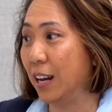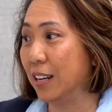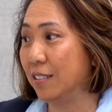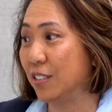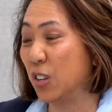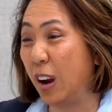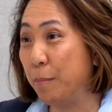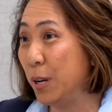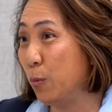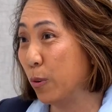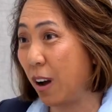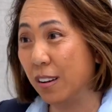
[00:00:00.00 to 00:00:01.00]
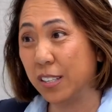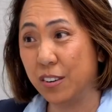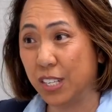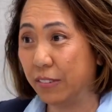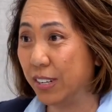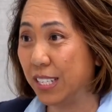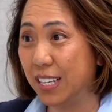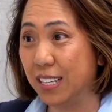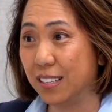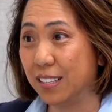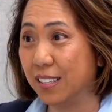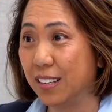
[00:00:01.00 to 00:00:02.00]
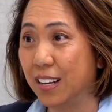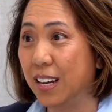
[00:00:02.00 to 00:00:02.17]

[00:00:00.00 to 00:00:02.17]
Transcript: And so I've been in call centers ever since.